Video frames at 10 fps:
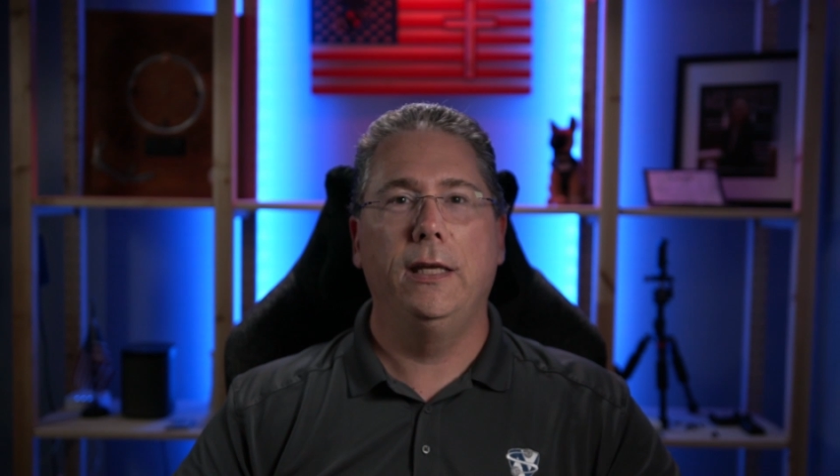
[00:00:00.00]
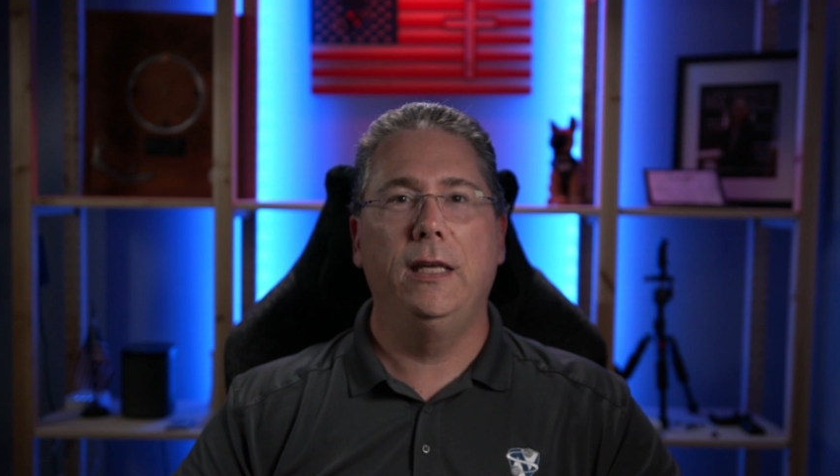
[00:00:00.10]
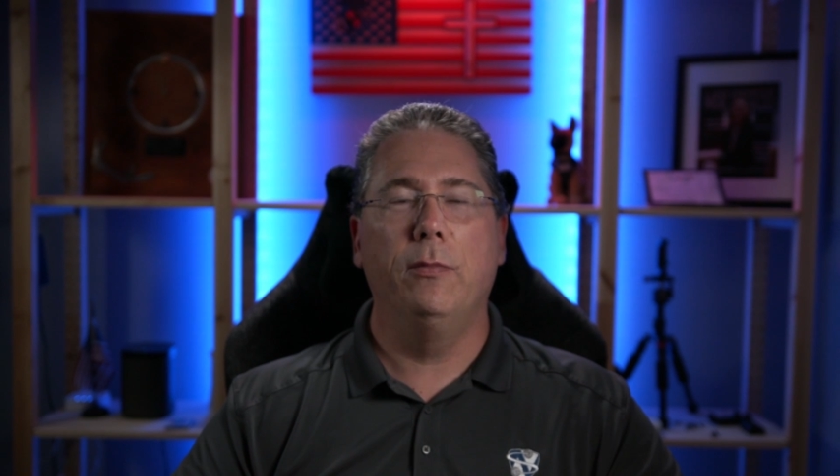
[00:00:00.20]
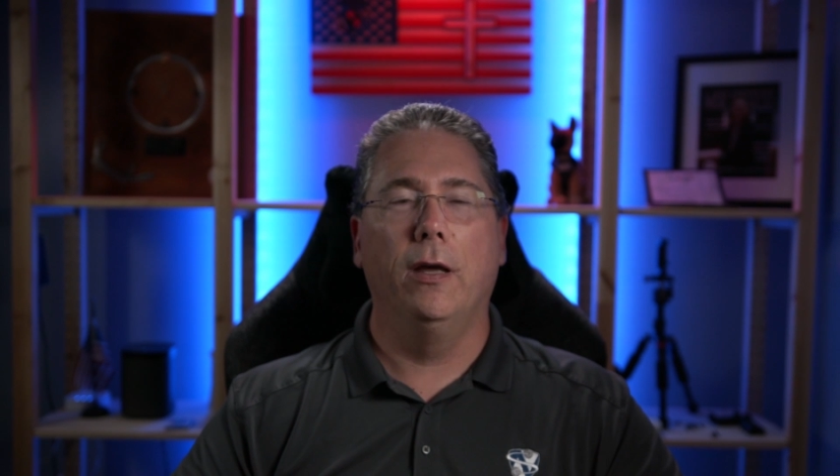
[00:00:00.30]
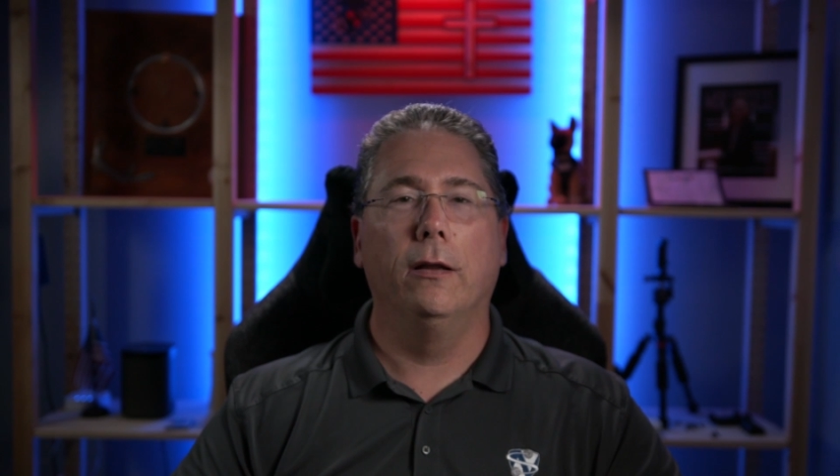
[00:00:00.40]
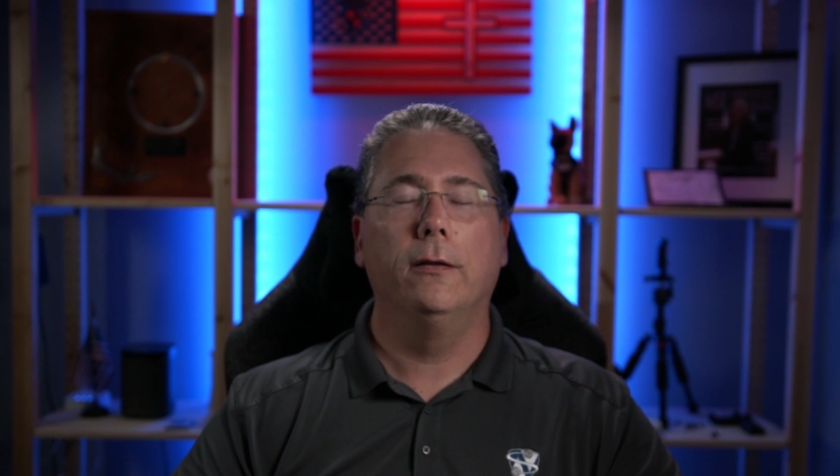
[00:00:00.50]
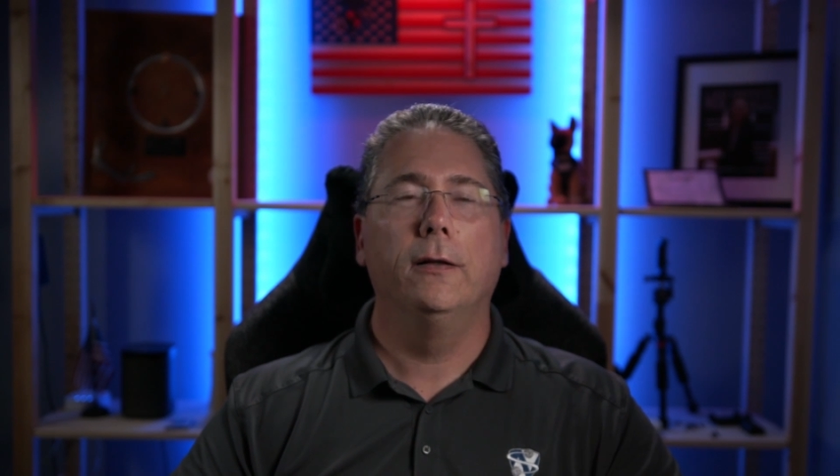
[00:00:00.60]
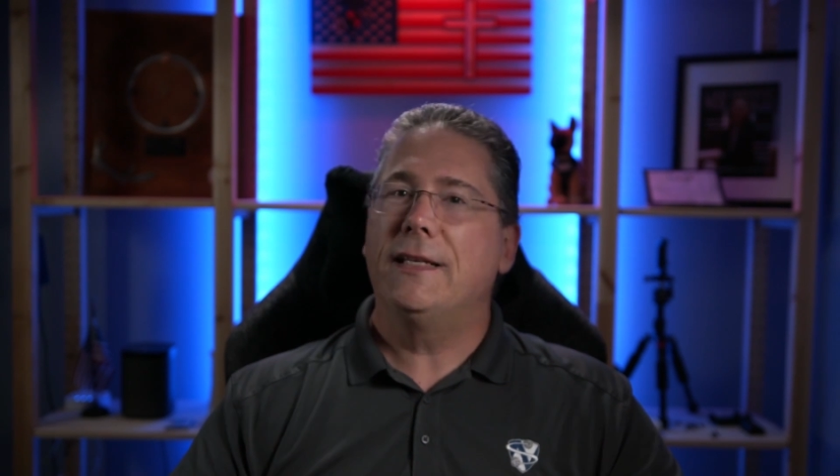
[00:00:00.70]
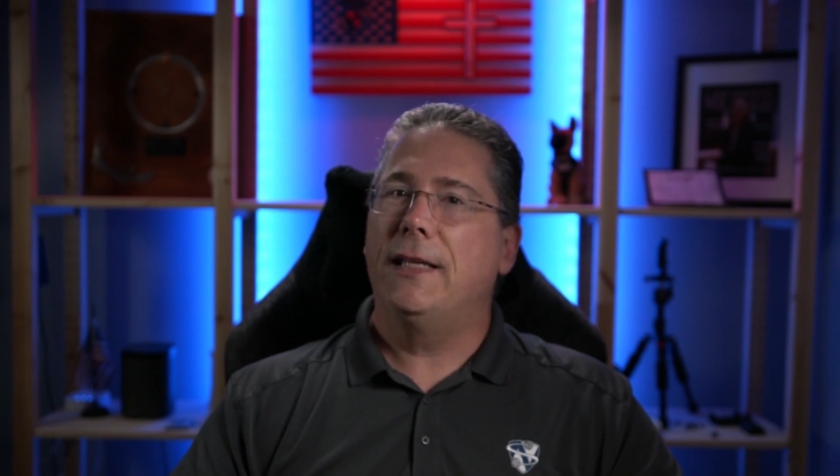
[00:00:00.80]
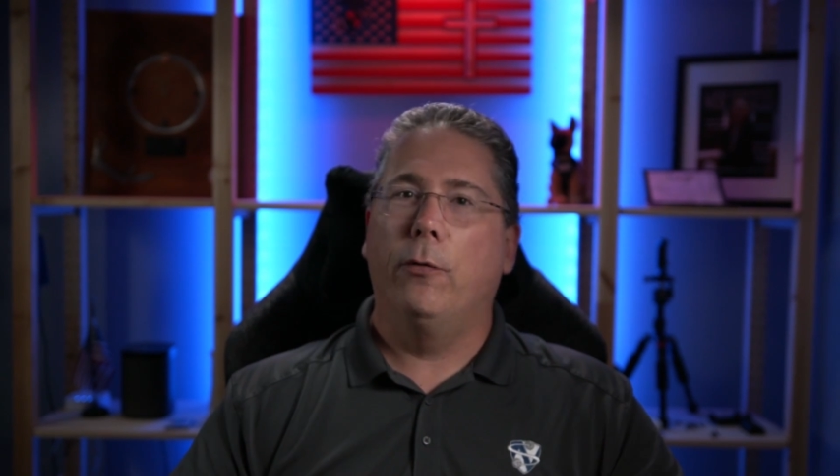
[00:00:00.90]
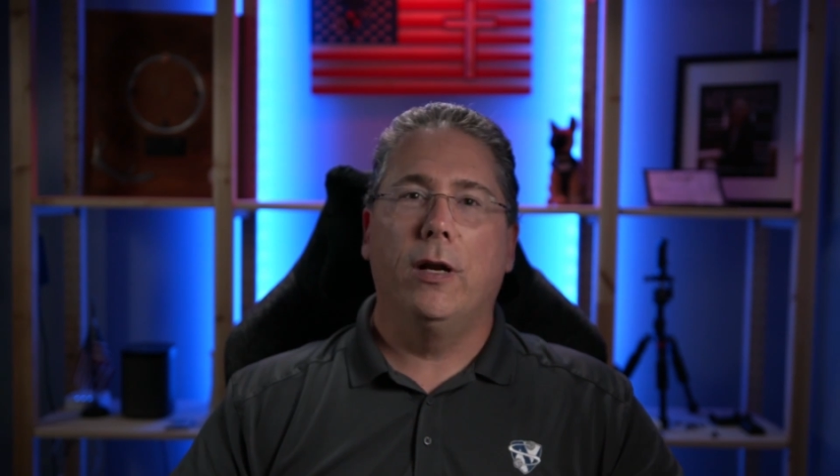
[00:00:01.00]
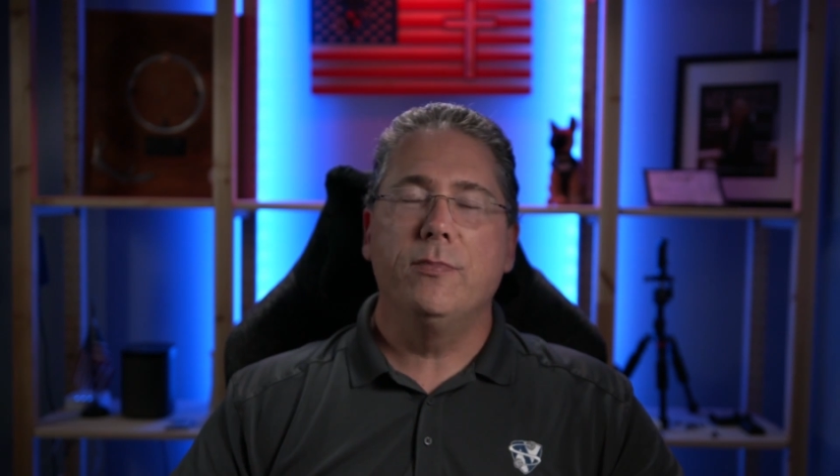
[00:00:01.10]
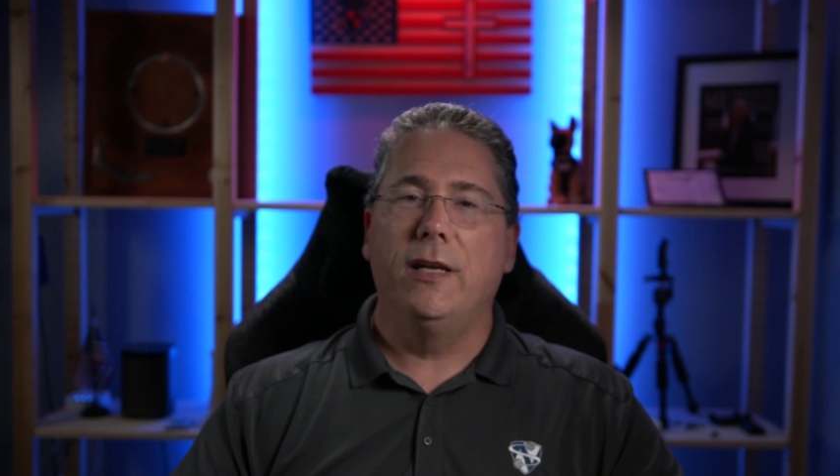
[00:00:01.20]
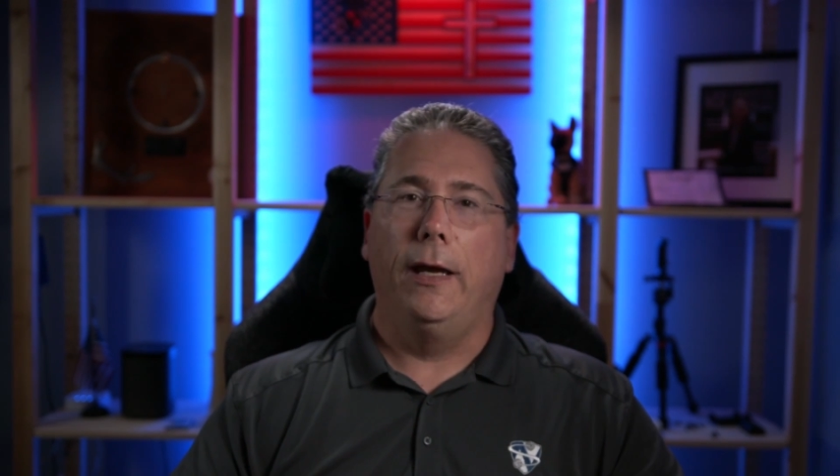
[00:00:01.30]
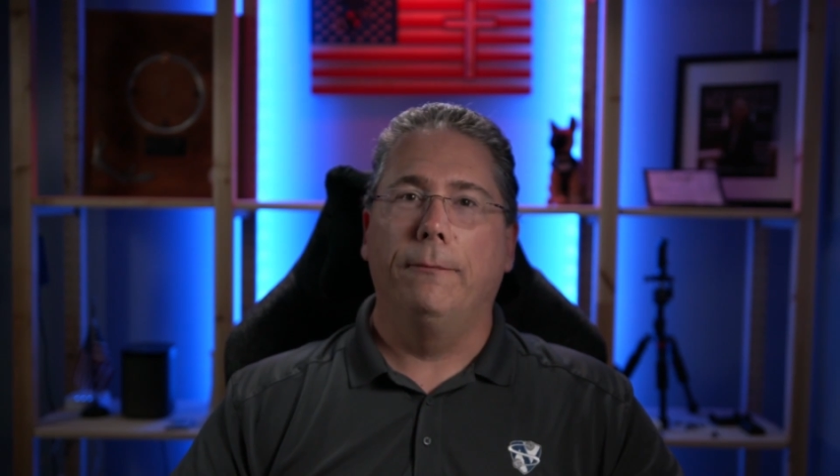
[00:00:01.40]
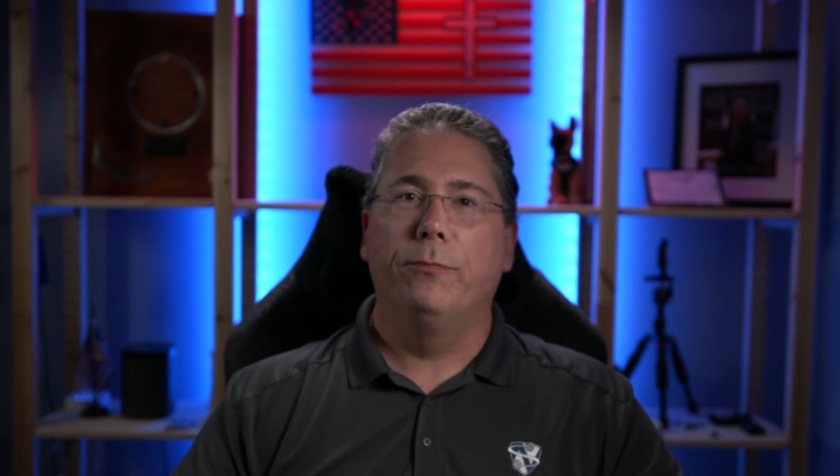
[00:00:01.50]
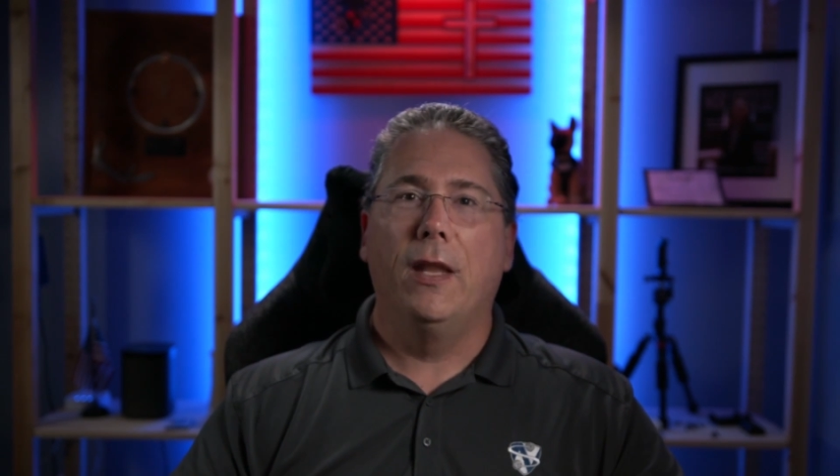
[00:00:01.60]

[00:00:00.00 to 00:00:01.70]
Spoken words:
email, but that's not what I'm saying.